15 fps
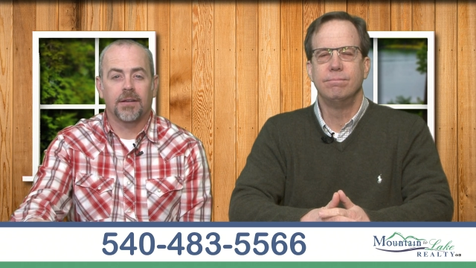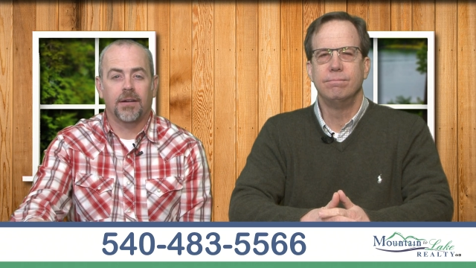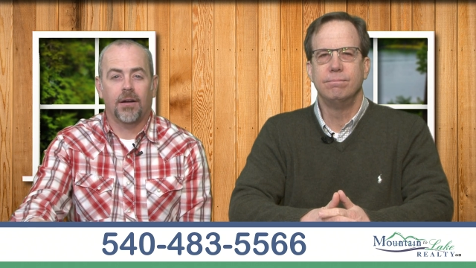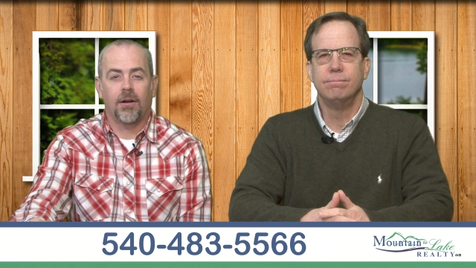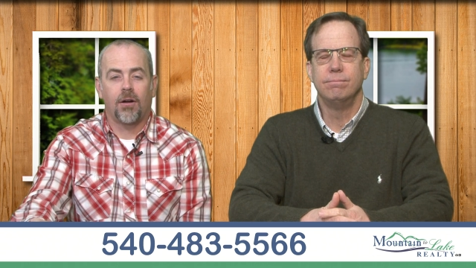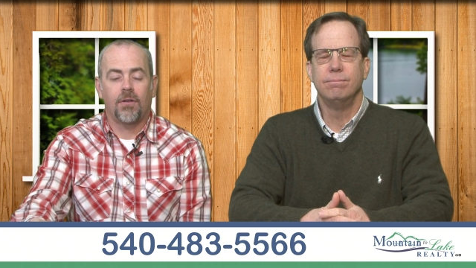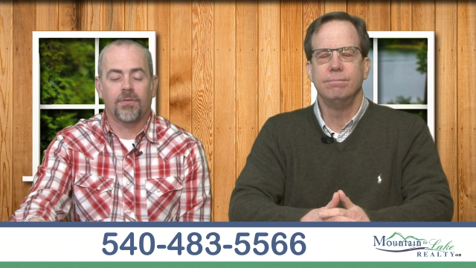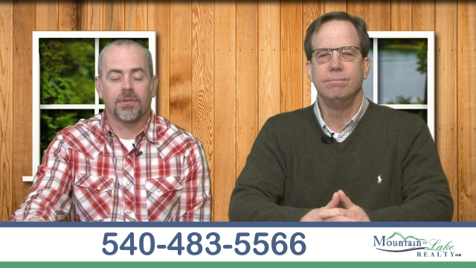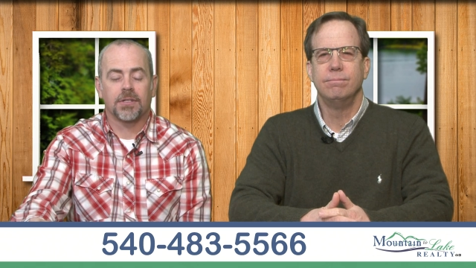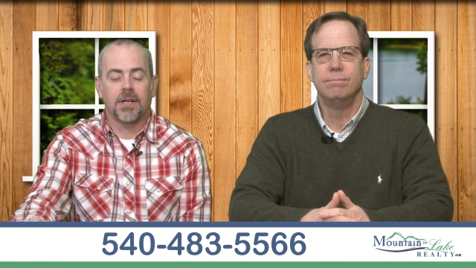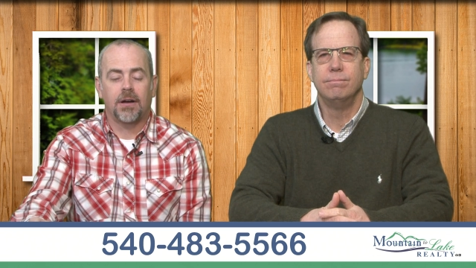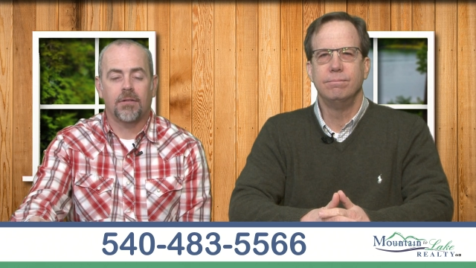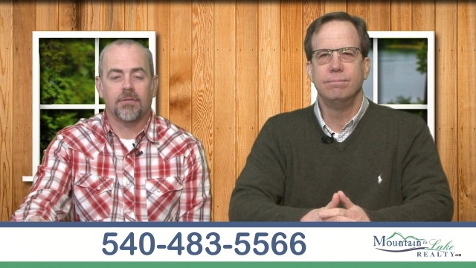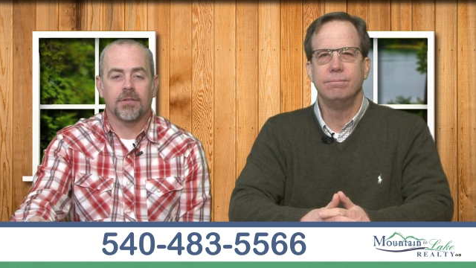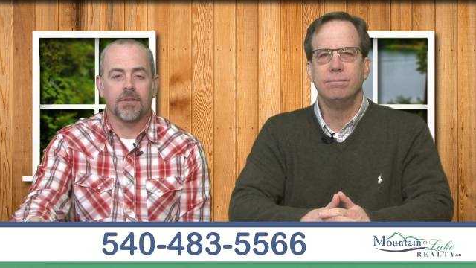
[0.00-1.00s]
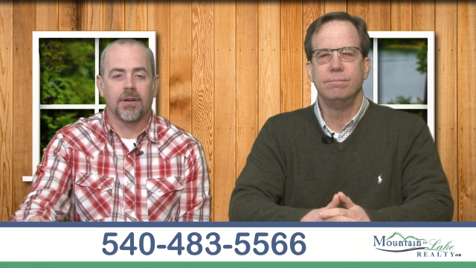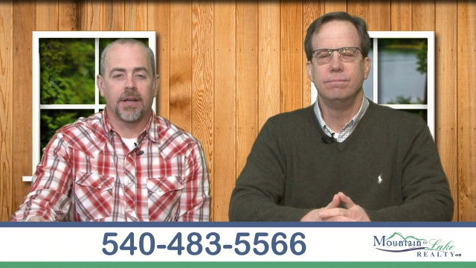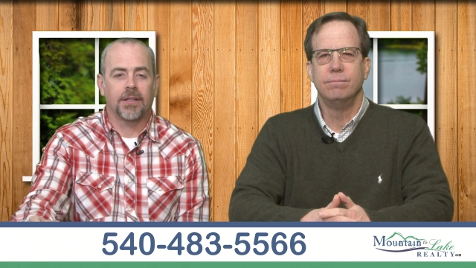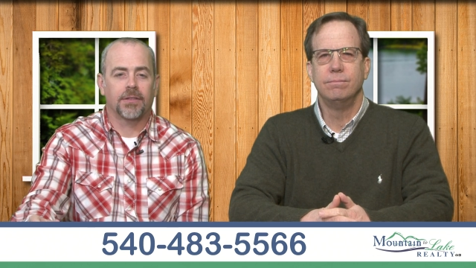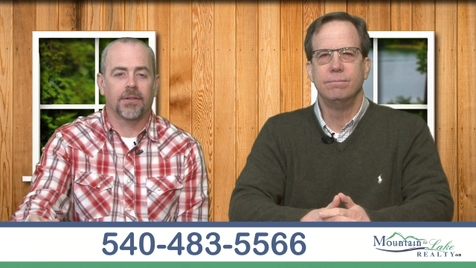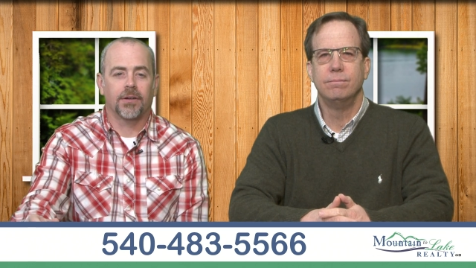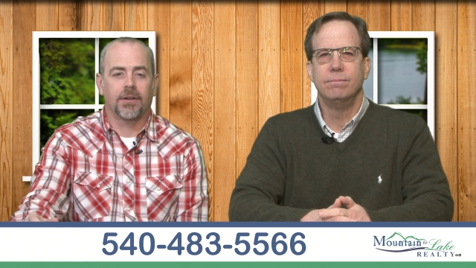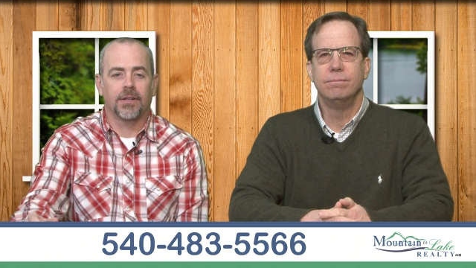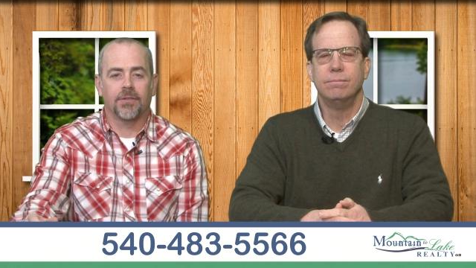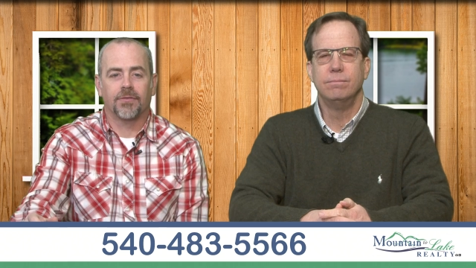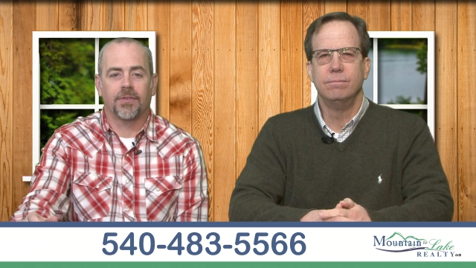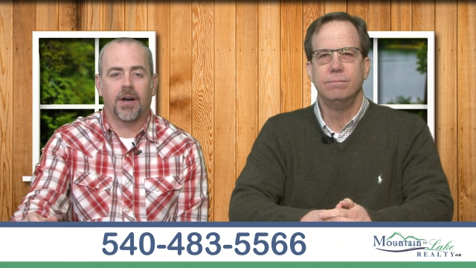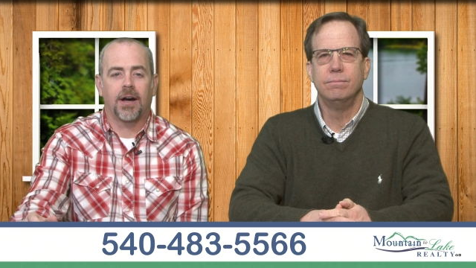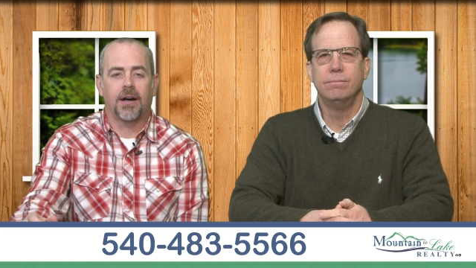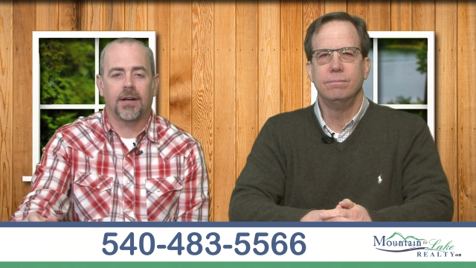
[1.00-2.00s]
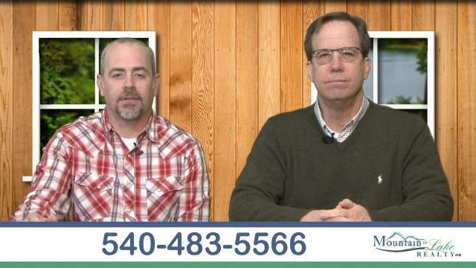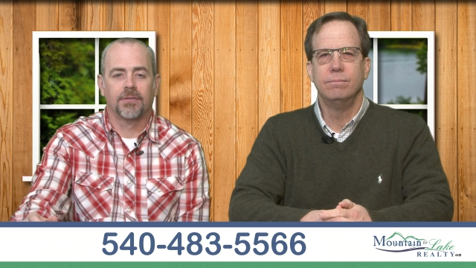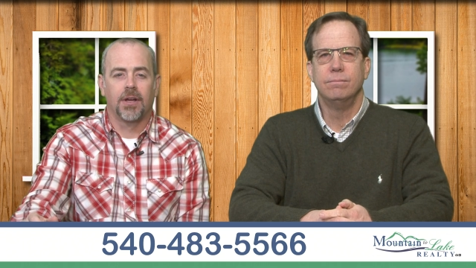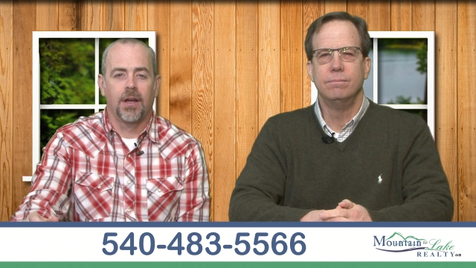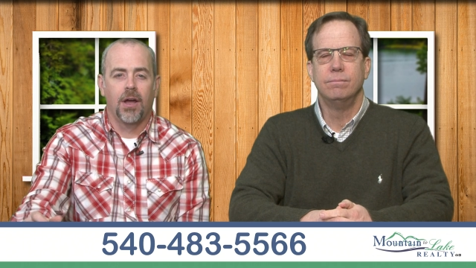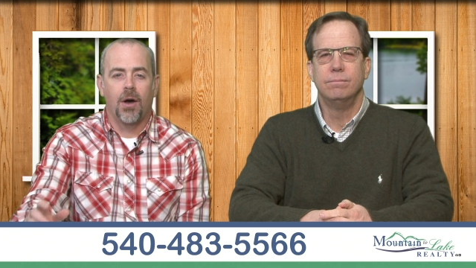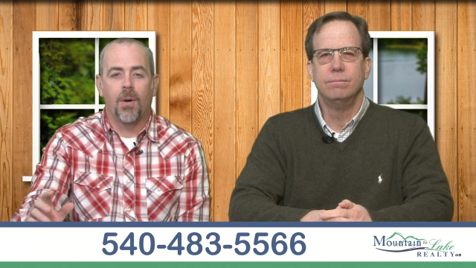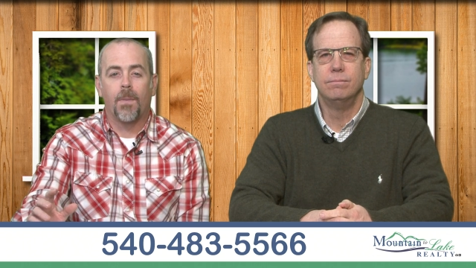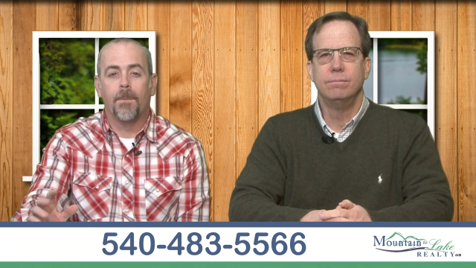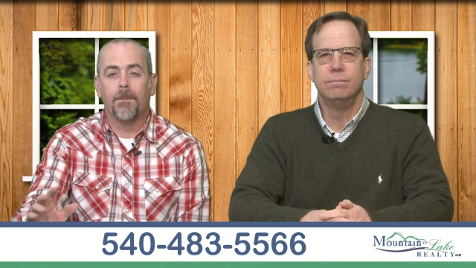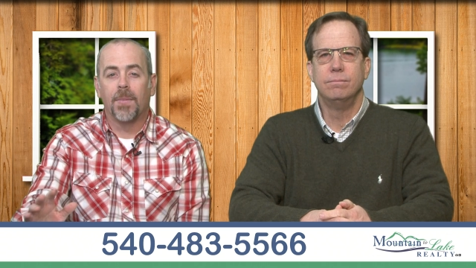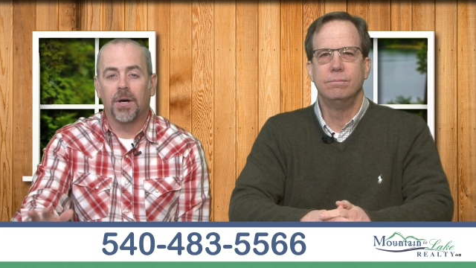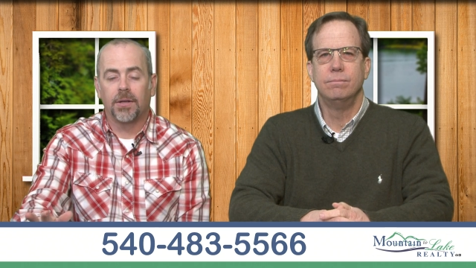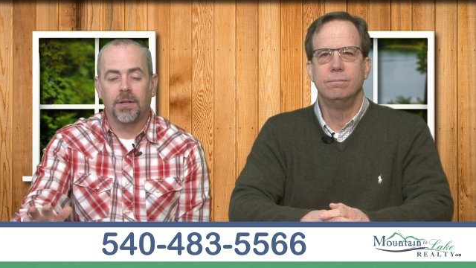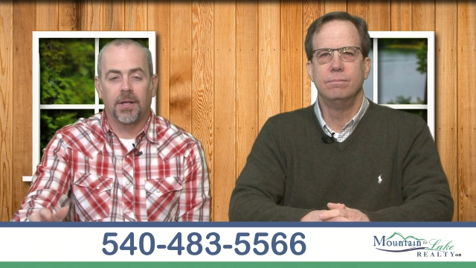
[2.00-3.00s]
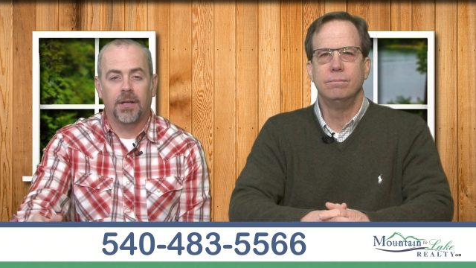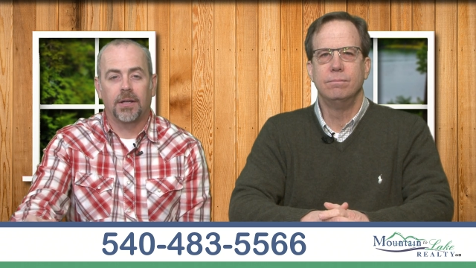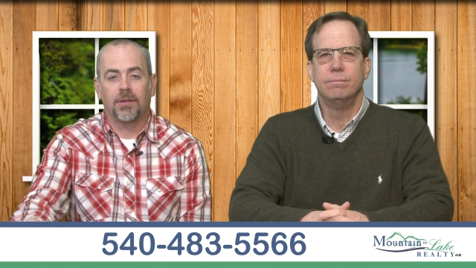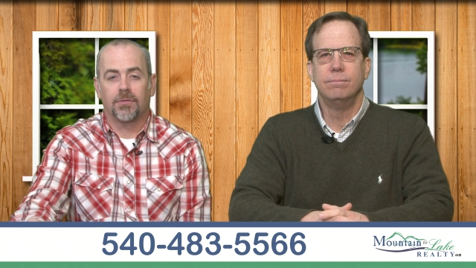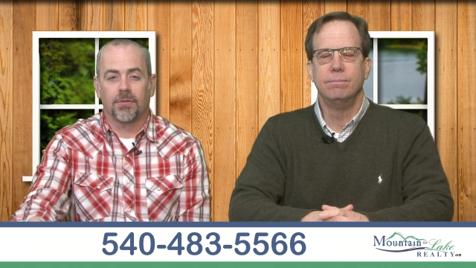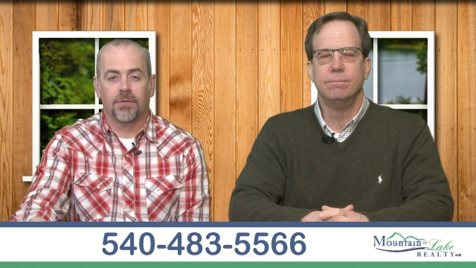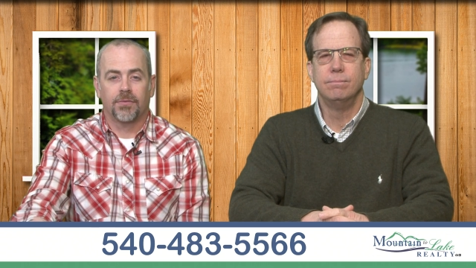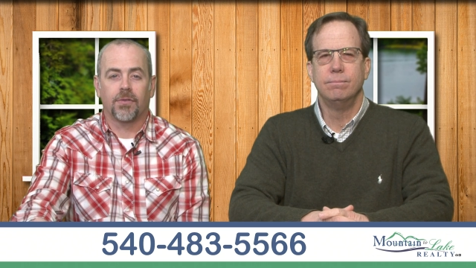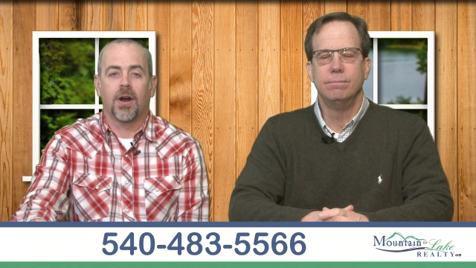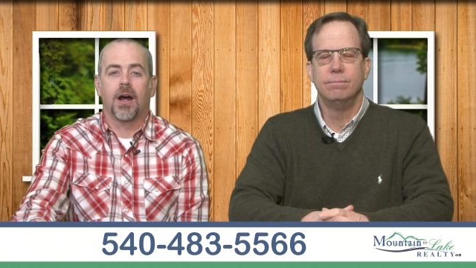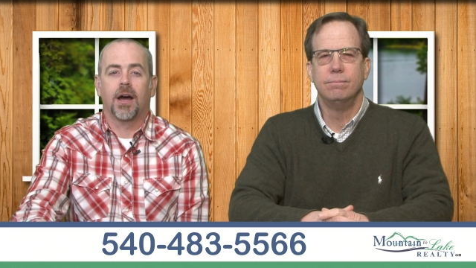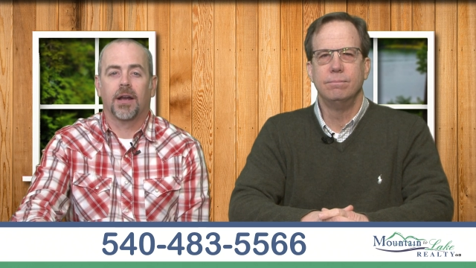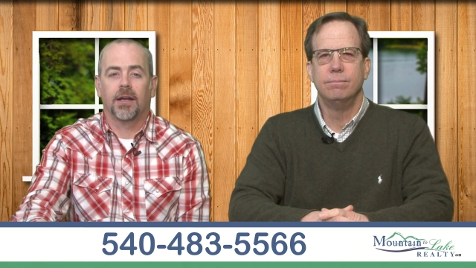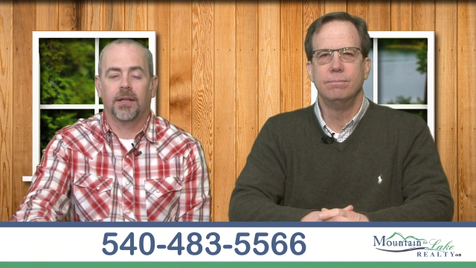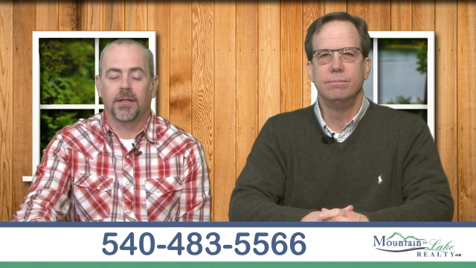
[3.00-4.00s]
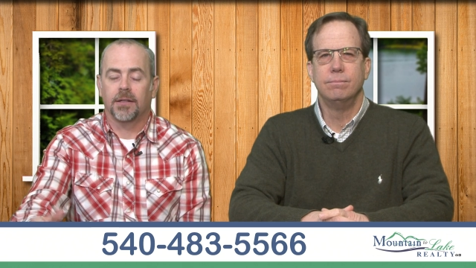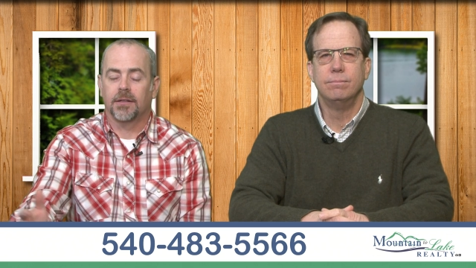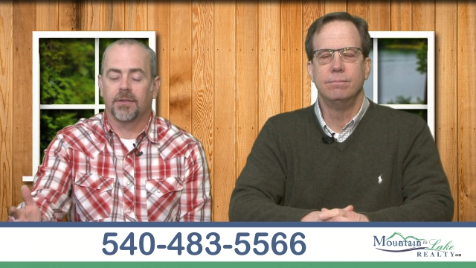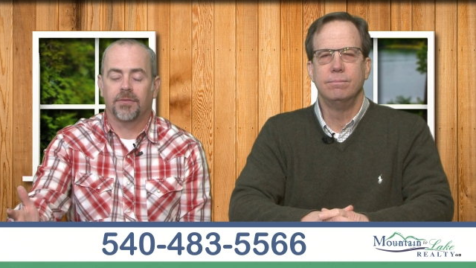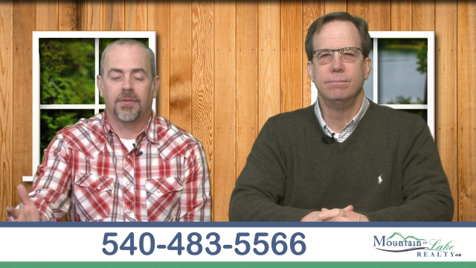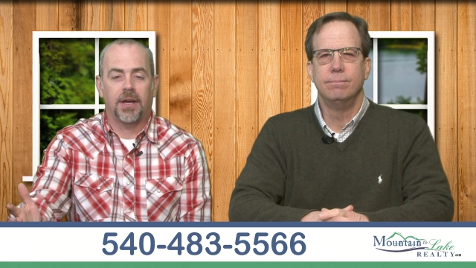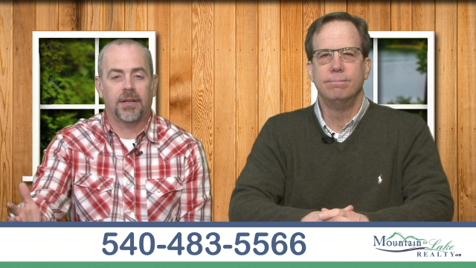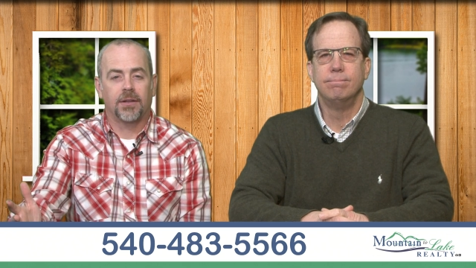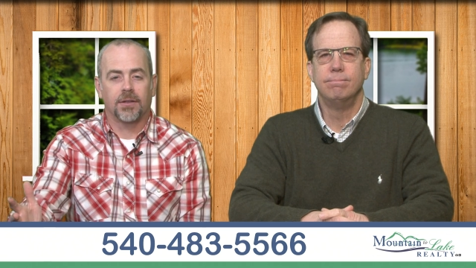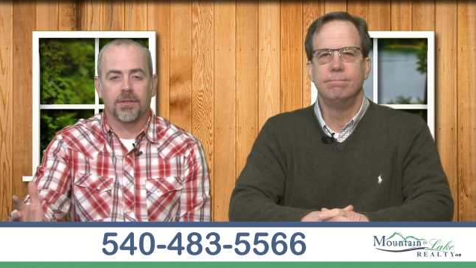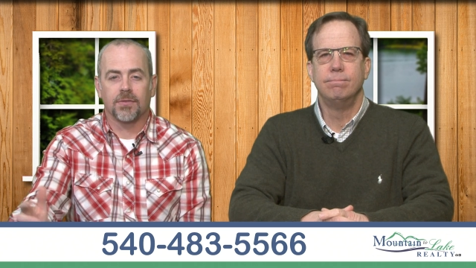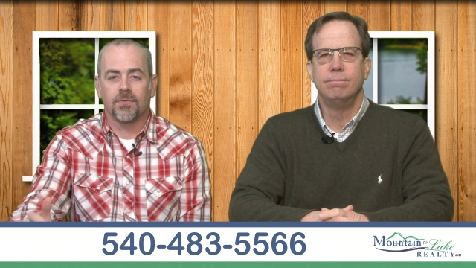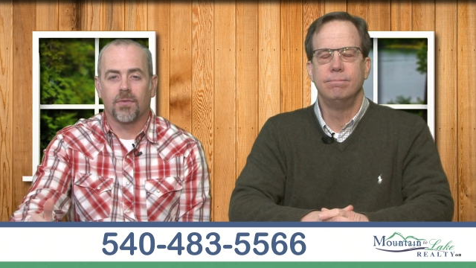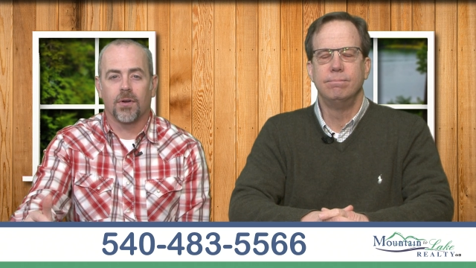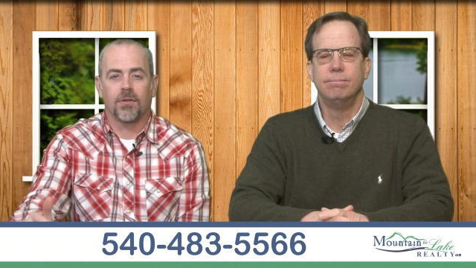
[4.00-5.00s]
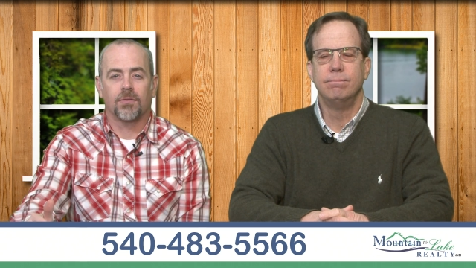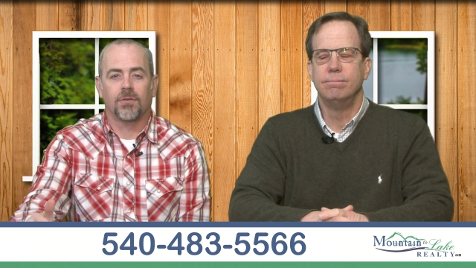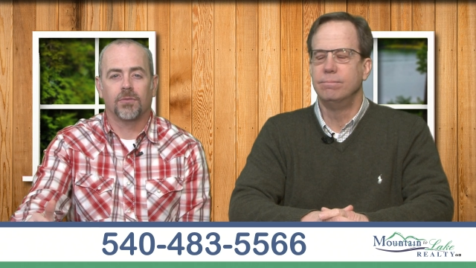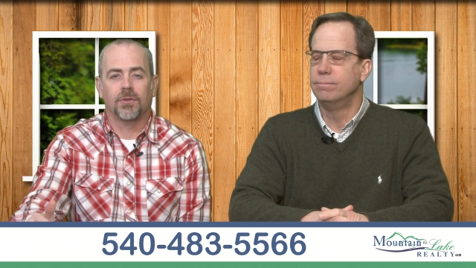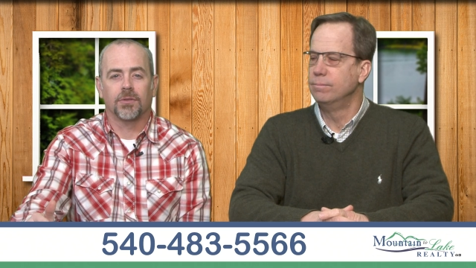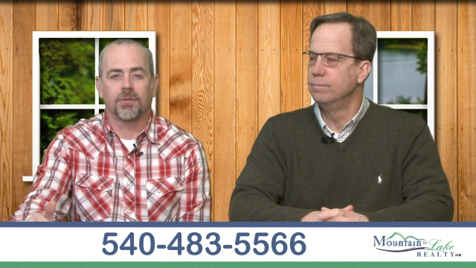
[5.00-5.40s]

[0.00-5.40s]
Speaker 1: Our office hours are 8.30 to 5, Monday through Friday. And if that doesn't work, well, we'll